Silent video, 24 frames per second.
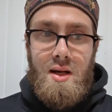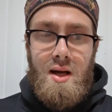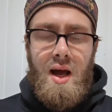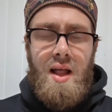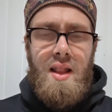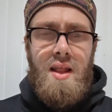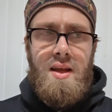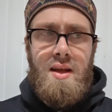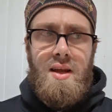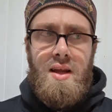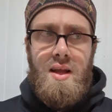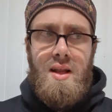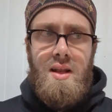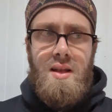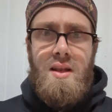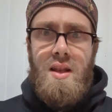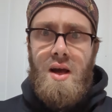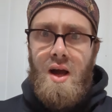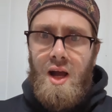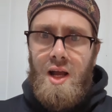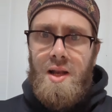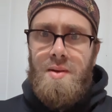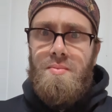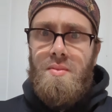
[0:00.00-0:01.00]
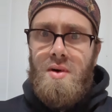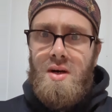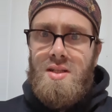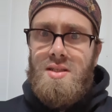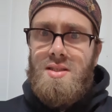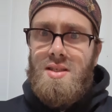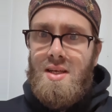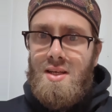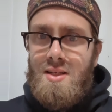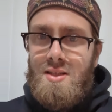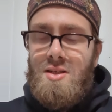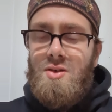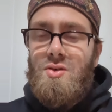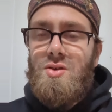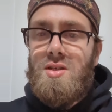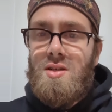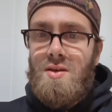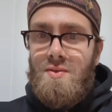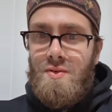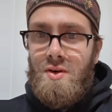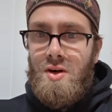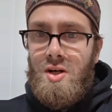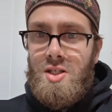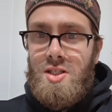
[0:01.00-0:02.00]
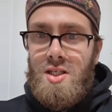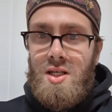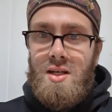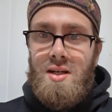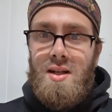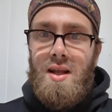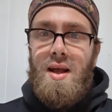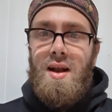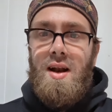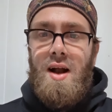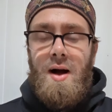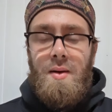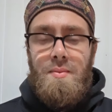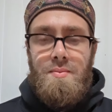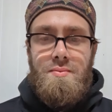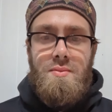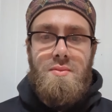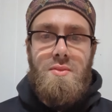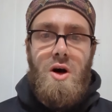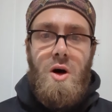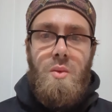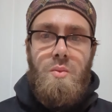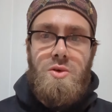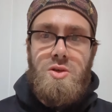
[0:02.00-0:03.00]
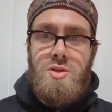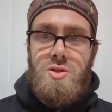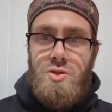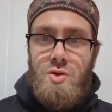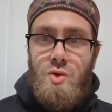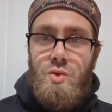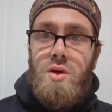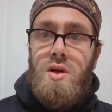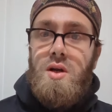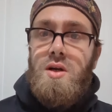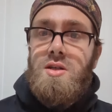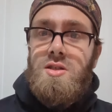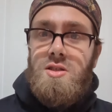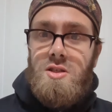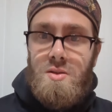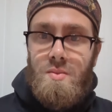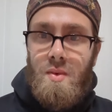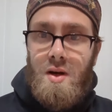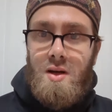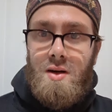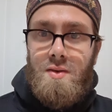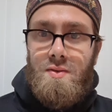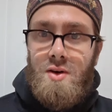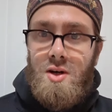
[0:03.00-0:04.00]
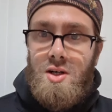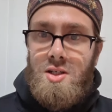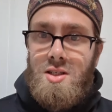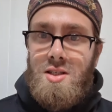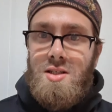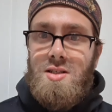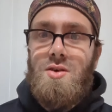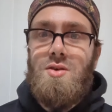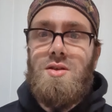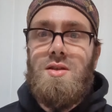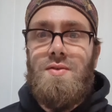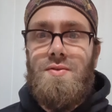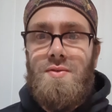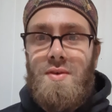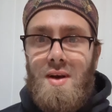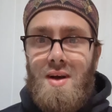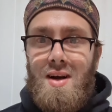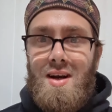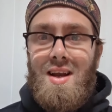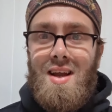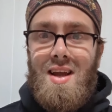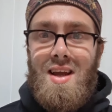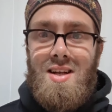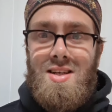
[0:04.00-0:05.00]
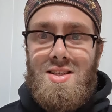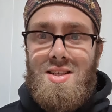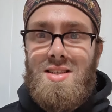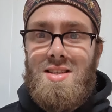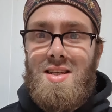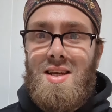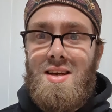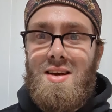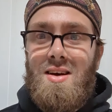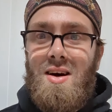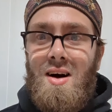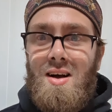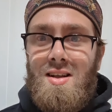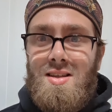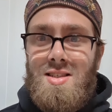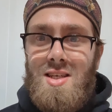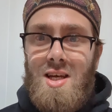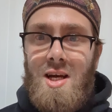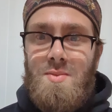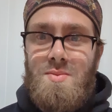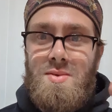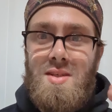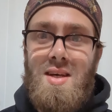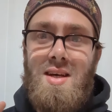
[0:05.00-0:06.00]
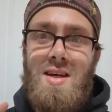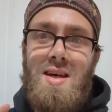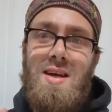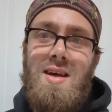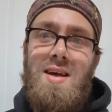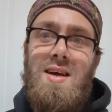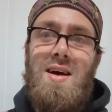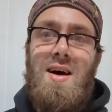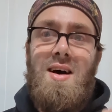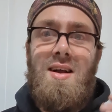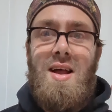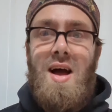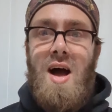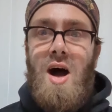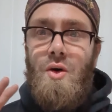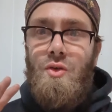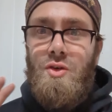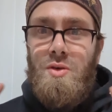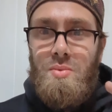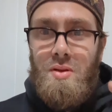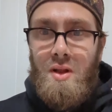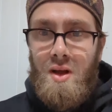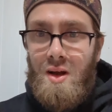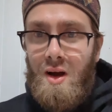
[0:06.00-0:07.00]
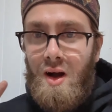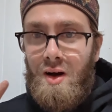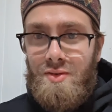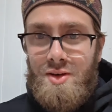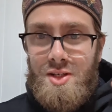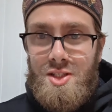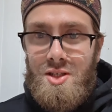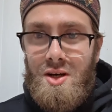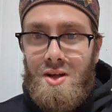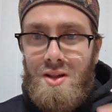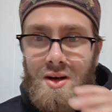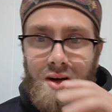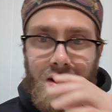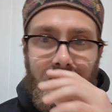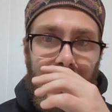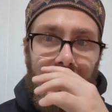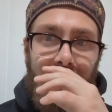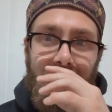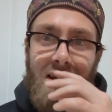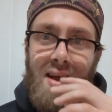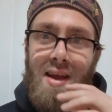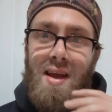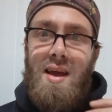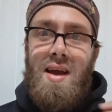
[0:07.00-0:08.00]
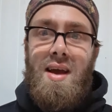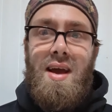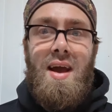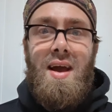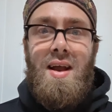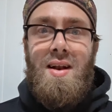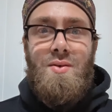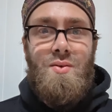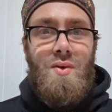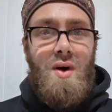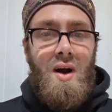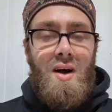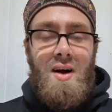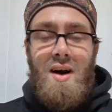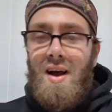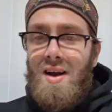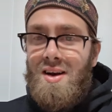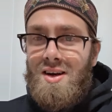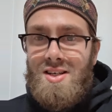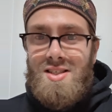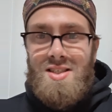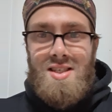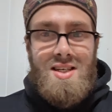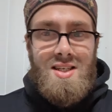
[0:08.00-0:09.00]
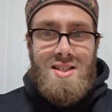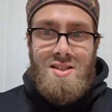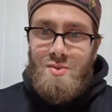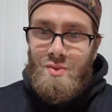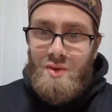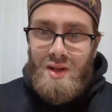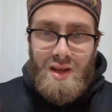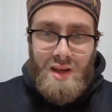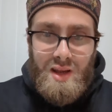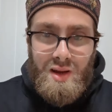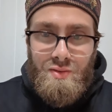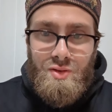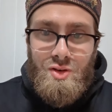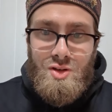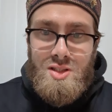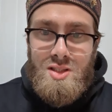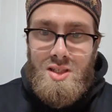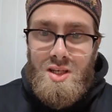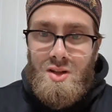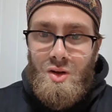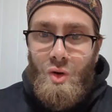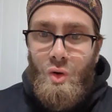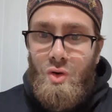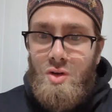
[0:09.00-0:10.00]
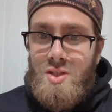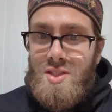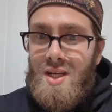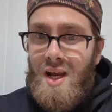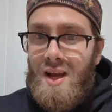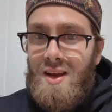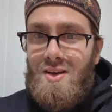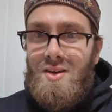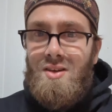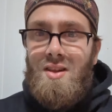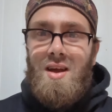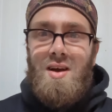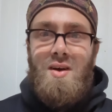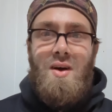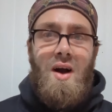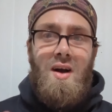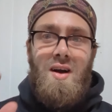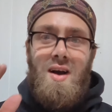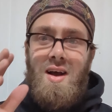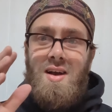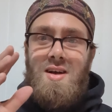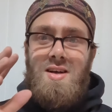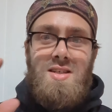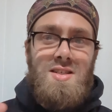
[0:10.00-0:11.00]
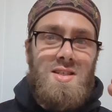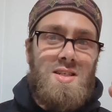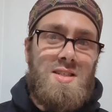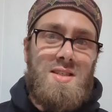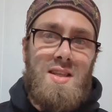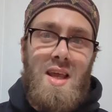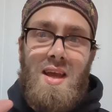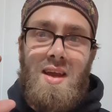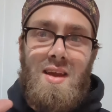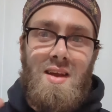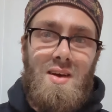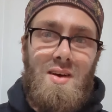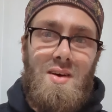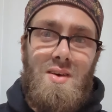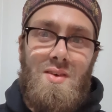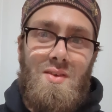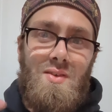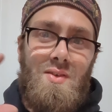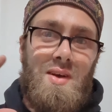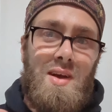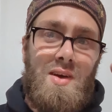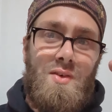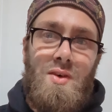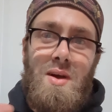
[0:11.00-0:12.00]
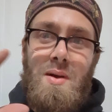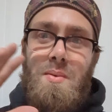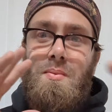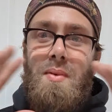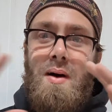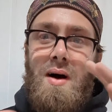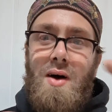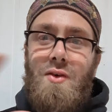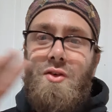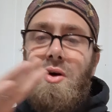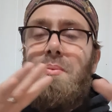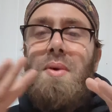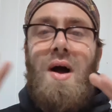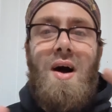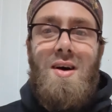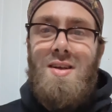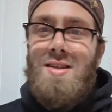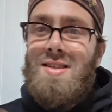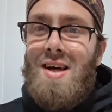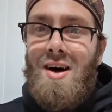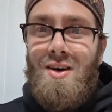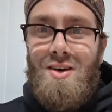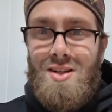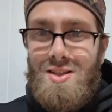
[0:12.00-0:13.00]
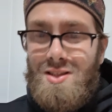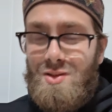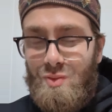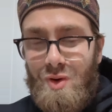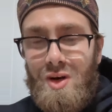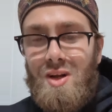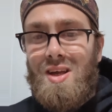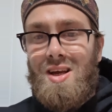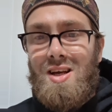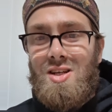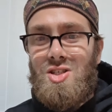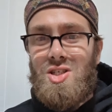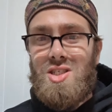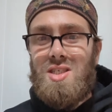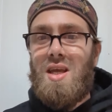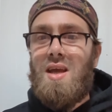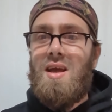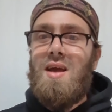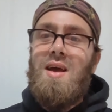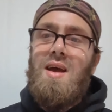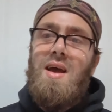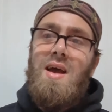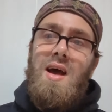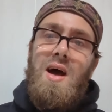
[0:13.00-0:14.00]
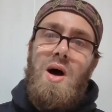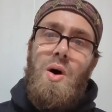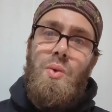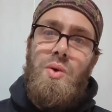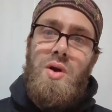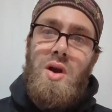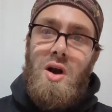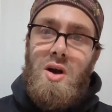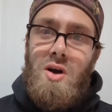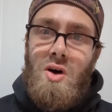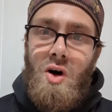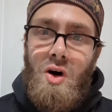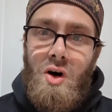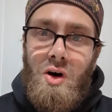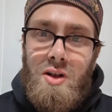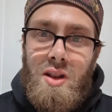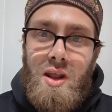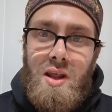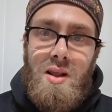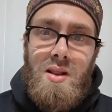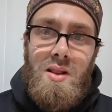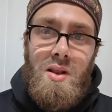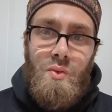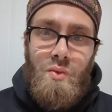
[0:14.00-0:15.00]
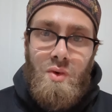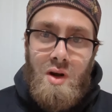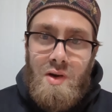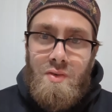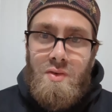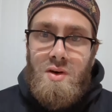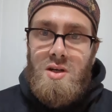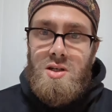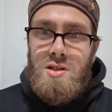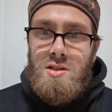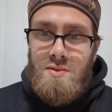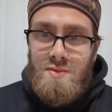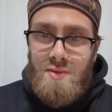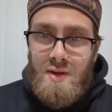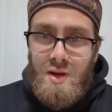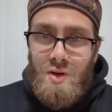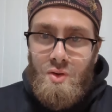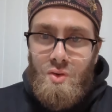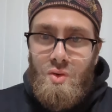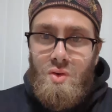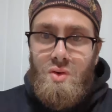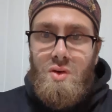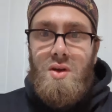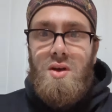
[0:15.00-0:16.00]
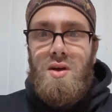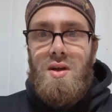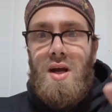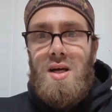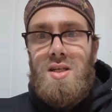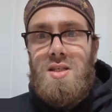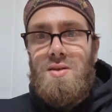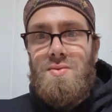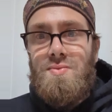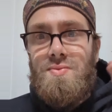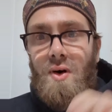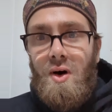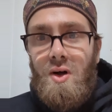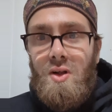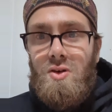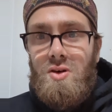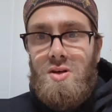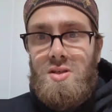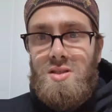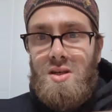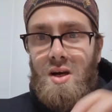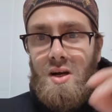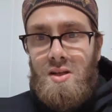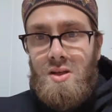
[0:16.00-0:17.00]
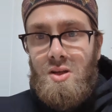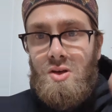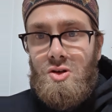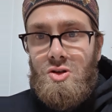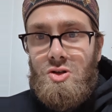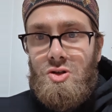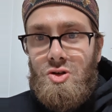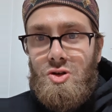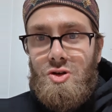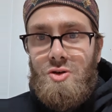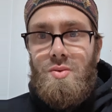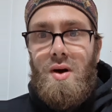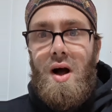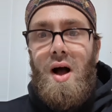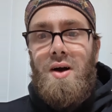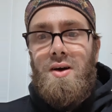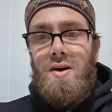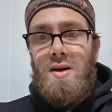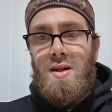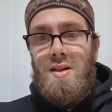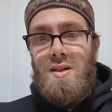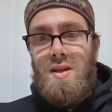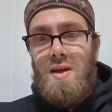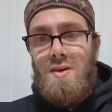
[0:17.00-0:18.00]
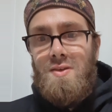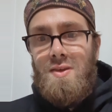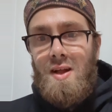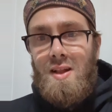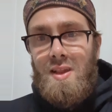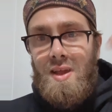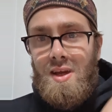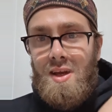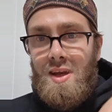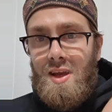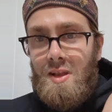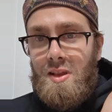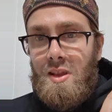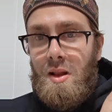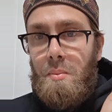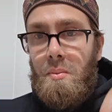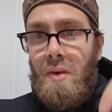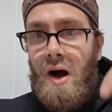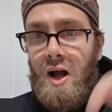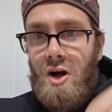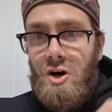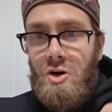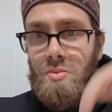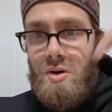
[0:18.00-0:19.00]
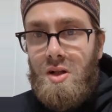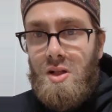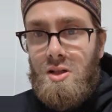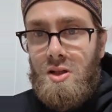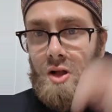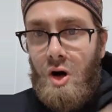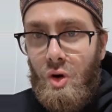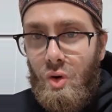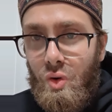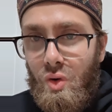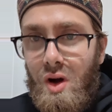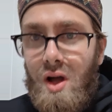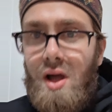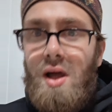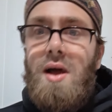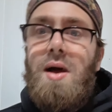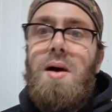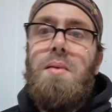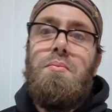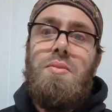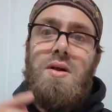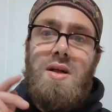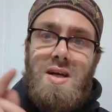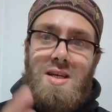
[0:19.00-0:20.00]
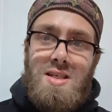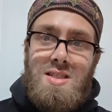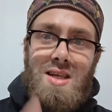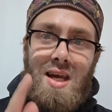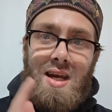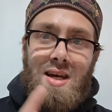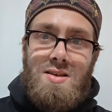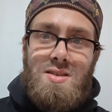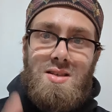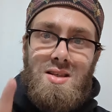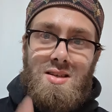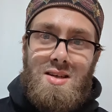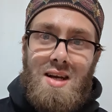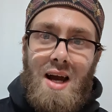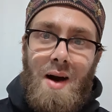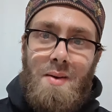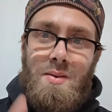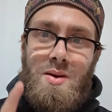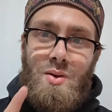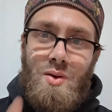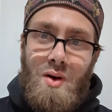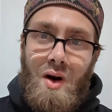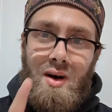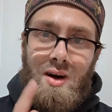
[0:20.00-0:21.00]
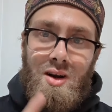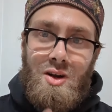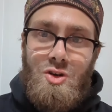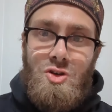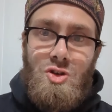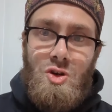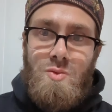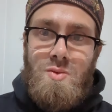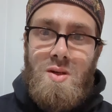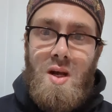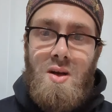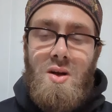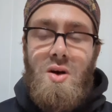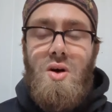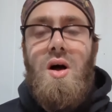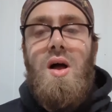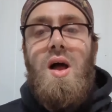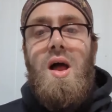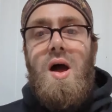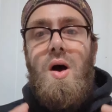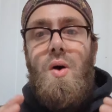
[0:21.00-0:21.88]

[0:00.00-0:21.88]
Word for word: I think, nine months into his conversion and I'm almost two years into my conversion so it's a very interesting concept on how we play off each other and our energies, like if you see the whole channel, like our energies like we, we, we balance out. It's really interesting. We are called The Reverts View. You can actually follow us on YouTube. I'm going to leave the link in the bio below. Please like and subscribe to our YouTube channel.